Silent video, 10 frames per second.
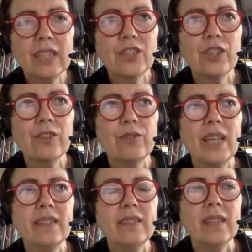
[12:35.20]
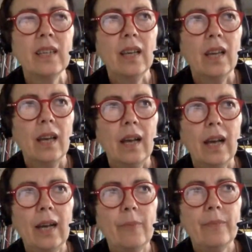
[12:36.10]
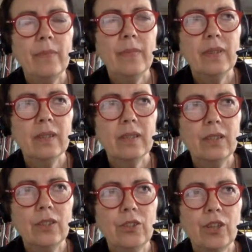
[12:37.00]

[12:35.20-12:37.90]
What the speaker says: I think the other thing too is, if